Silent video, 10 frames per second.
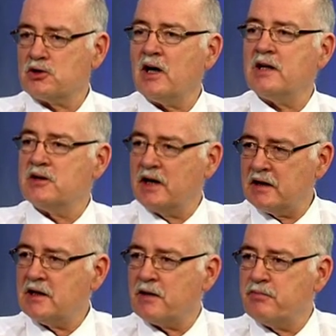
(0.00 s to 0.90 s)
are trying to
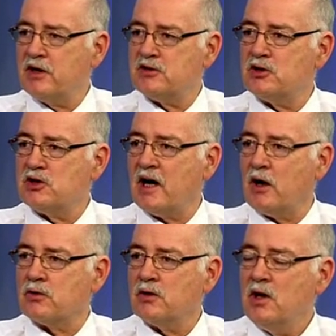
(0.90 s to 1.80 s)
get that message
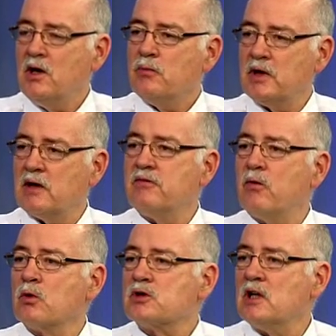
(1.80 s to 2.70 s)
out. But
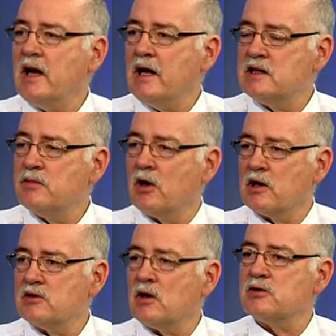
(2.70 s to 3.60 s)
unfortunately,
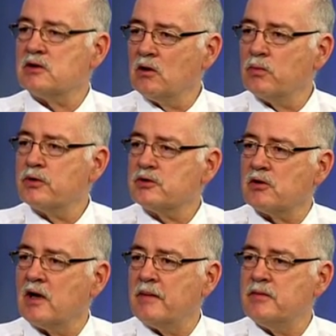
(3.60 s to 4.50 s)
antibiotics are still
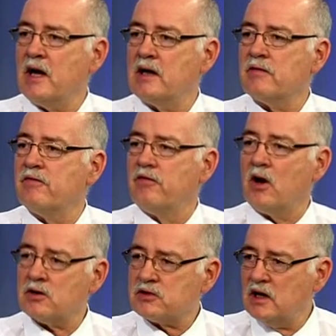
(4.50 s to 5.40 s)
prescribed at a
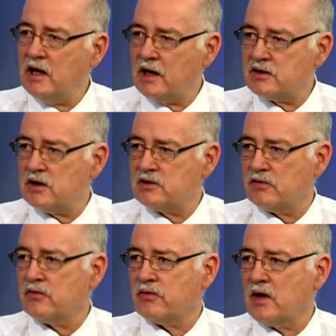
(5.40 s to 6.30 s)
vastly
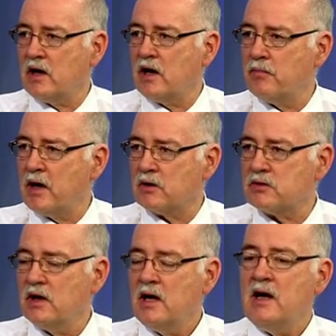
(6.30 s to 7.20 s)
excessive
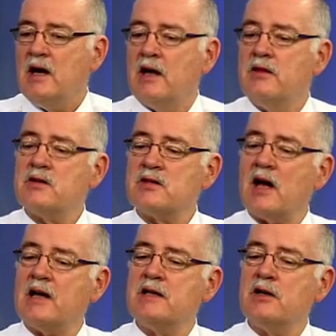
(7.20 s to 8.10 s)
amount. And this
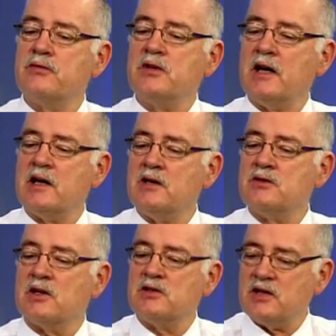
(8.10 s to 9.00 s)
idea of taking
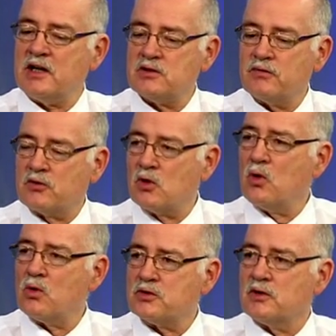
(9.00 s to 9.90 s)
successive
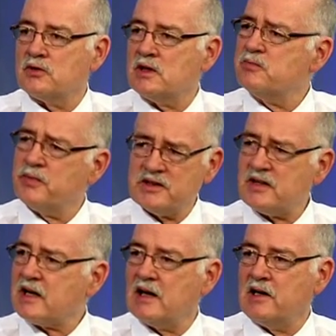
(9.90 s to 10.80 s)
courses is
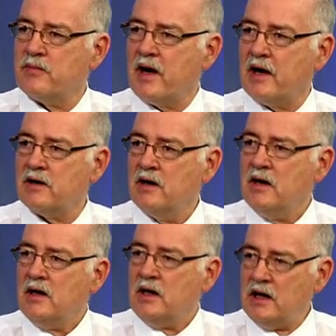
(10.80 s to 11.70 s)
particularly bad.
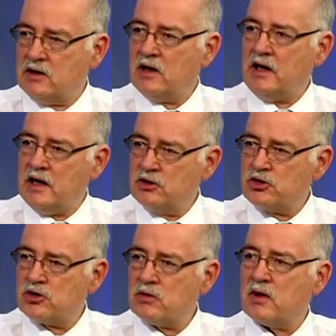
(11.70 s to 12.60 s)
it
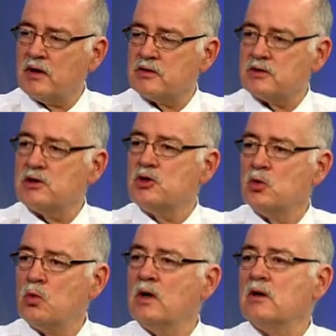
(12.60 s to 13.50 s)
ensures that
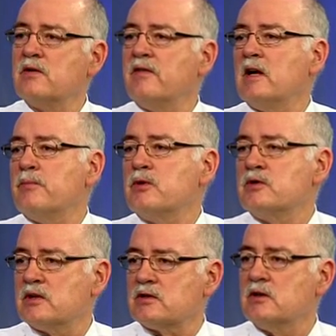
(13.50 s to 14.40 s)
you will develop
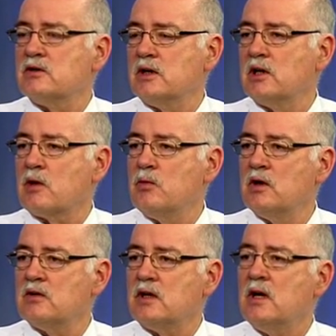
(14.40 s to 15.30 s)
resistance in the
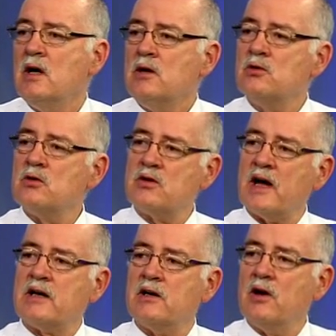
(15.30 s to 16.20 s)
community. Do
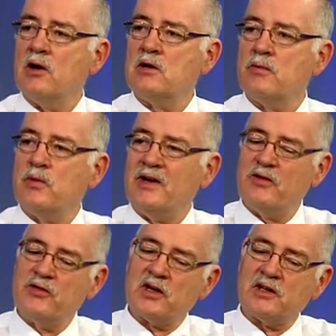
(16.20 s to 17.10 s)
take a note that
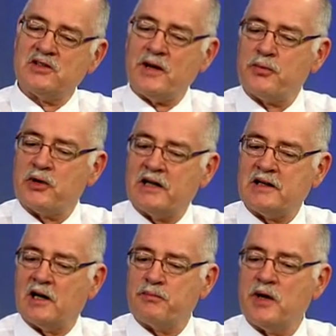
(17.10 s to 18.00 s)
we've got to
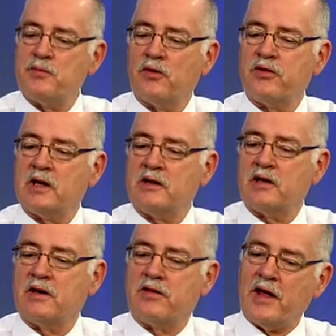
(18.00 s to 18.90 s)
separate it out. People think
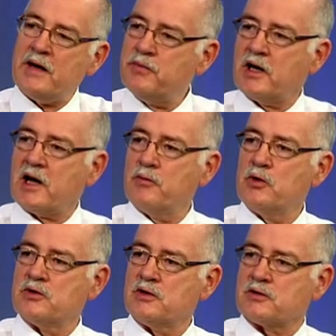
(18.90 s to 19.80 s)
that they
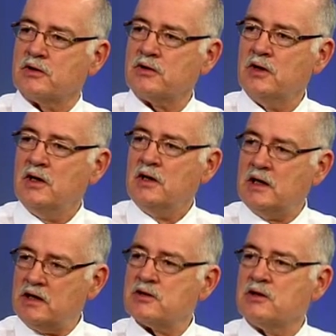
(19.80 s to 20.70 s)
become resistant.
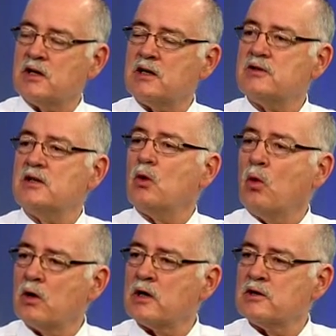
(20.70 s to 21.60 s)
It isn't. It is the
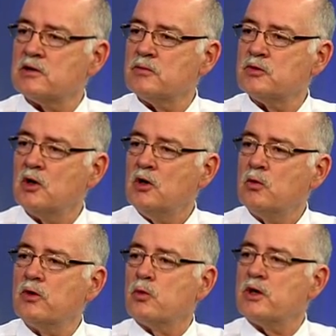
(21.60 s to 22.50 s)
organisms
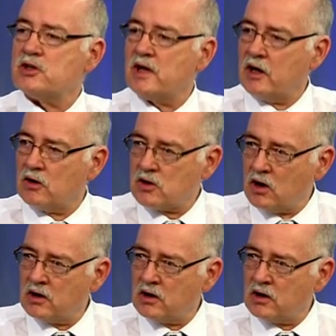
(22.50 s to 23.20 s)
with which they are